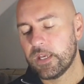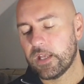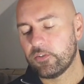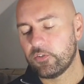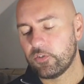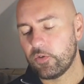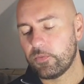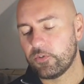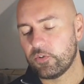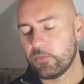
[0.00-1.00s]
and
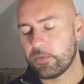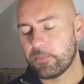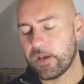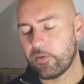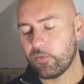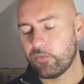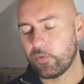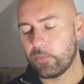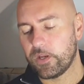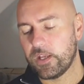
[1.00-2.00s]
super, super
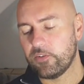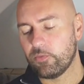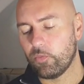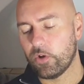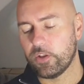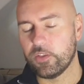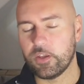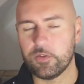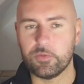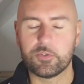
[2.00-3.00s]
powerful, but it isn't one of
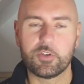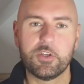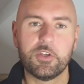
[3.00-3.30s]
those.